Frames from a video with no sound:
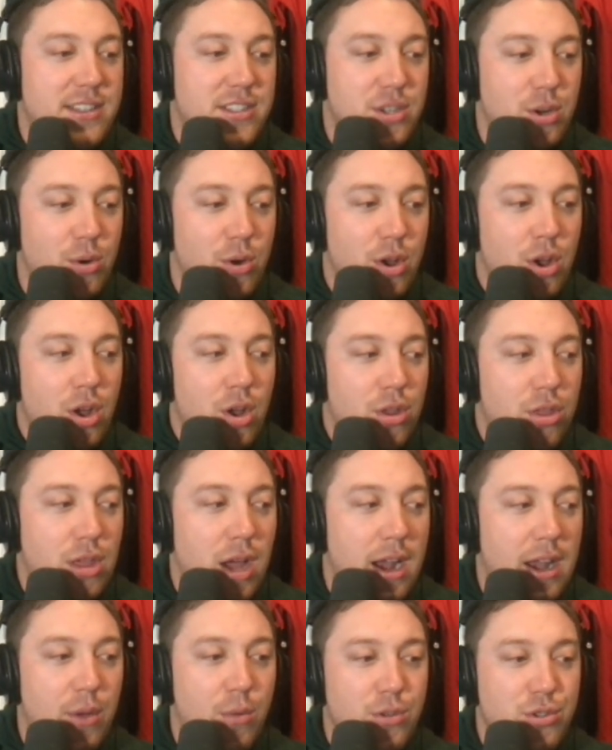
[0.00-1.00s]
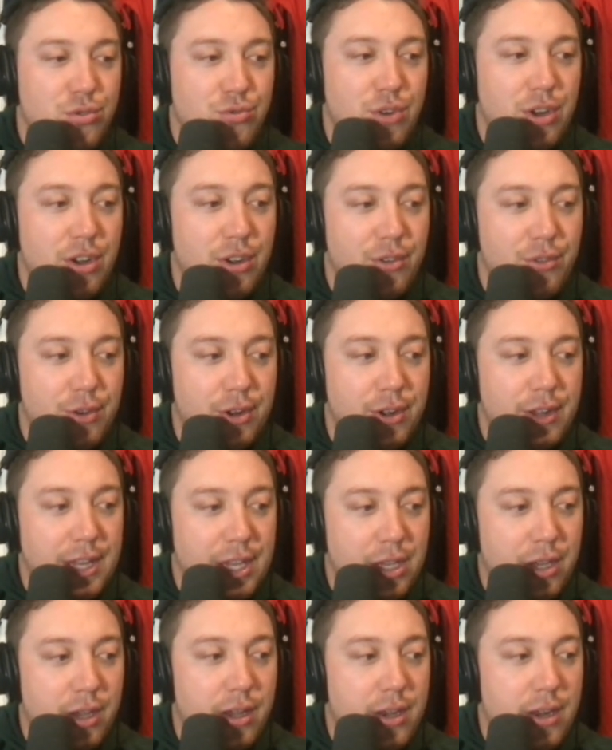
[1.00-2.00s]
So thought he was really, really
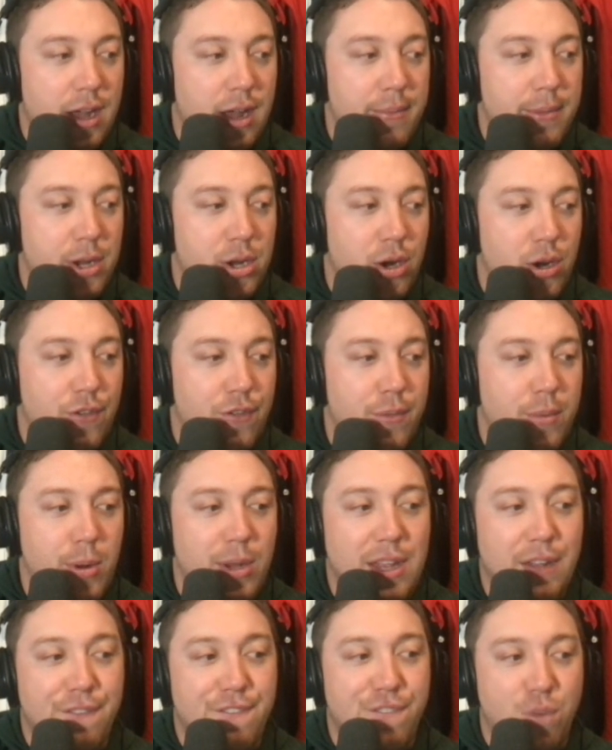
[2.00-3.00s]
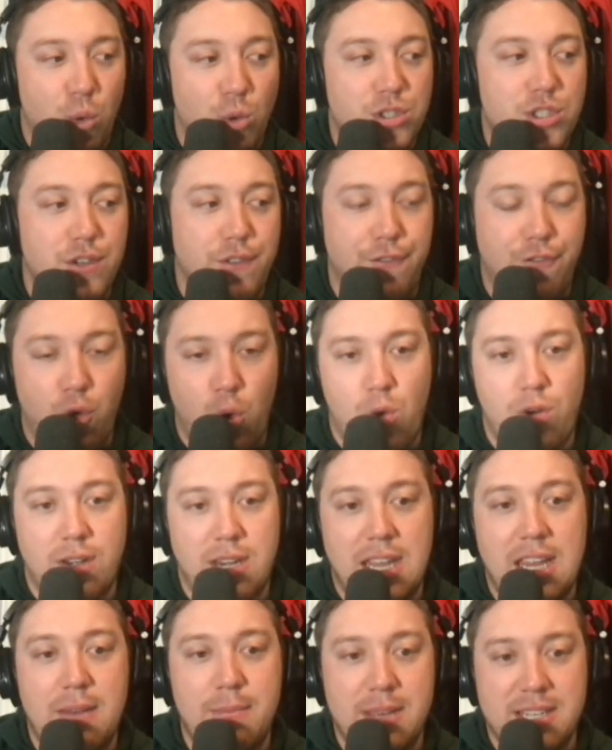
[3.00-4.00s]
good in college football. He forced
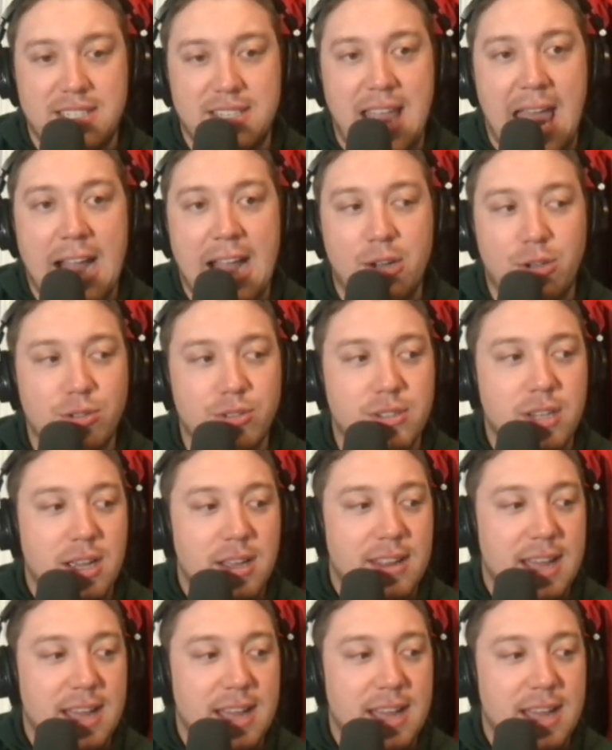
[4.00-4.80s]
14 missed tackles.